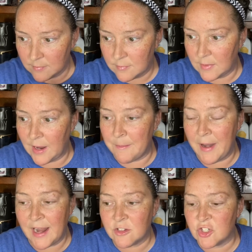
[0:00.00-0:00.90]
I'm
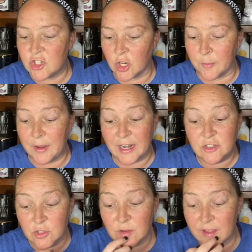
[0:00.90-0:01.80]
not sure, but I
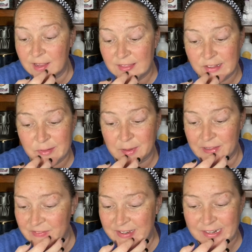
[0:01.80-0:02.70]
do like the smell
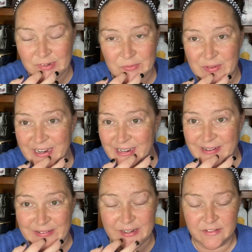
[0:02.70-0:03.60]
of it. I don't know why I
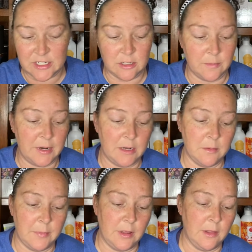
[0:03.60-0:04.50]
always tickle the bottom of
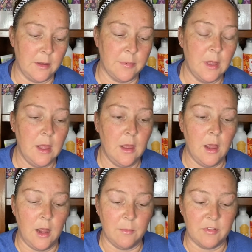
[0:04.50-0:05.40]
my lip.
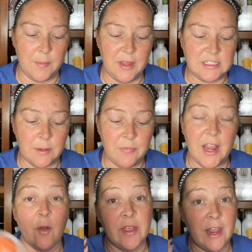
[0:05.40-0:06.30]
So I picked up,
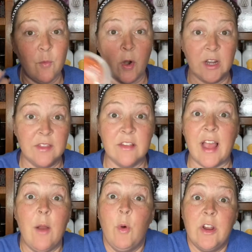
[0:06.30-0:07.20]
they only had one of these.
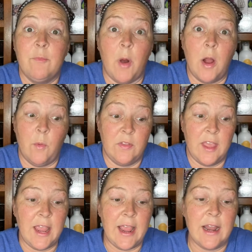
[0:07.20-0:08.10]
I would have bought what they
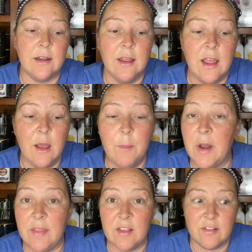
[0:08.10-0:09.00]
had,
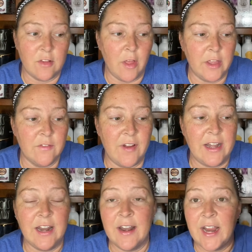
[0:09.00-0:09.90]
but this is all I could
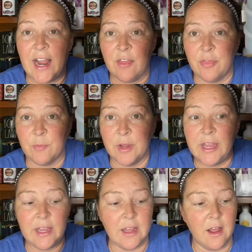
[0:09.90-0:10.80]
find. And I got
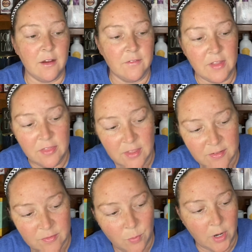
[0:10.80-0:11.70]
three of
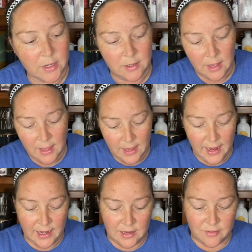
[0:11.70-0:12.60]
this one,
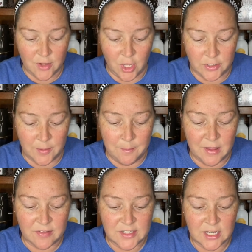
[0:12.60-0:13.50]
and it's called
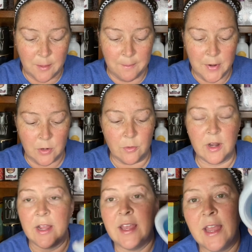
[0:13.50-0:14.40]
Mystic Moon.
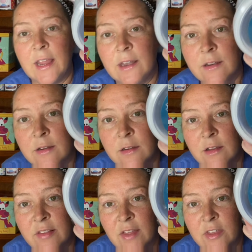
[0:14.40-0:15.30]
Again,
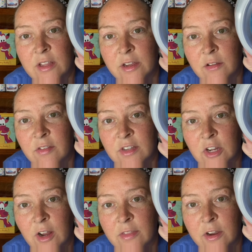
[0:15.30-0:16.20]
it's got the clearance
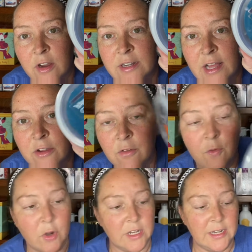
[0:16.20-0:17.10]
sticker on there,
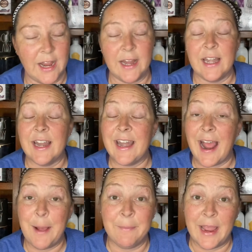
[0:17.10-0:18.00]
$1.49,
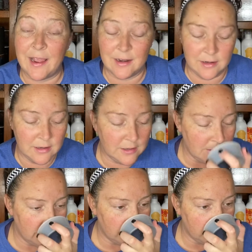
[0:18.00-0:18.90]
not bad.
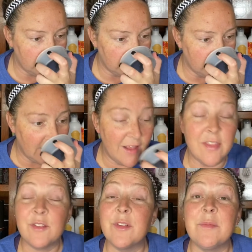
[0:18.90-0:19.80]
And
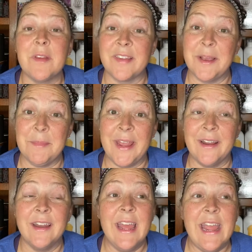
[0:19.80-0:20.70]
this one smells like a
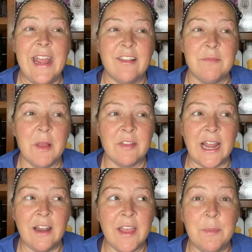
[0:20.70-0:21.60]
man. It smells
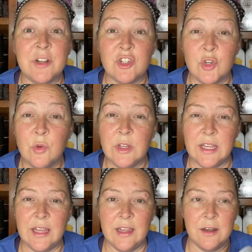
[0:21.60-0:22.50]
kind of like
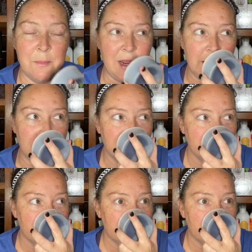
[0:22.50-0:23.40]
patchouli and man.
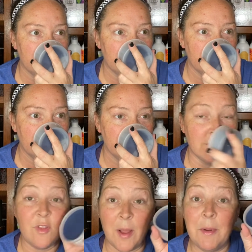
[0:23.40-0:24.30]

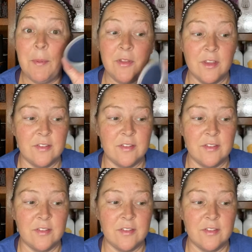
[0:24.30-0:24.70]
So I'm going to put this